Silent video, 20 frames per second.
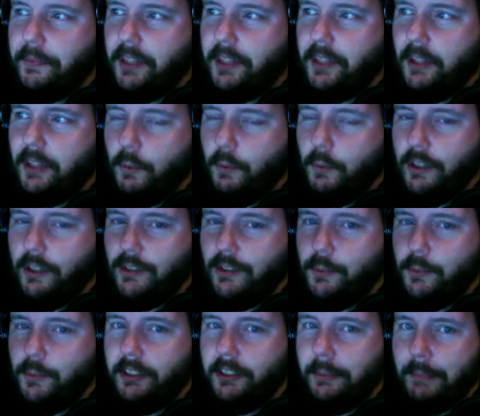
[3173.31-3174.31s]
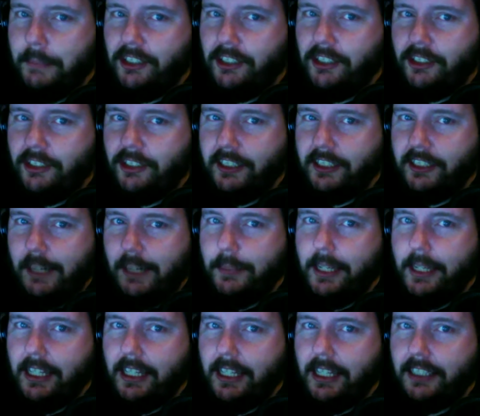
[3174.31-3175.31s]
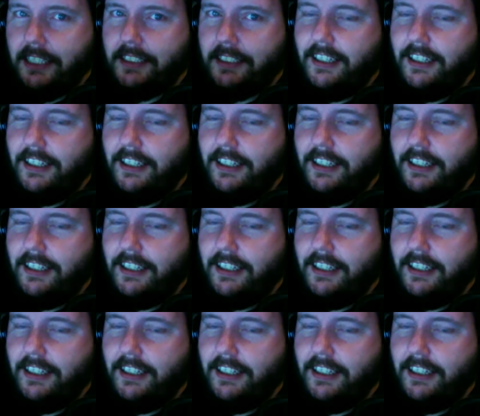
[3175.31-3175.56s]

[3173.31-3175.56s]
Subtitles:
which wasn't mentioned on our beer list,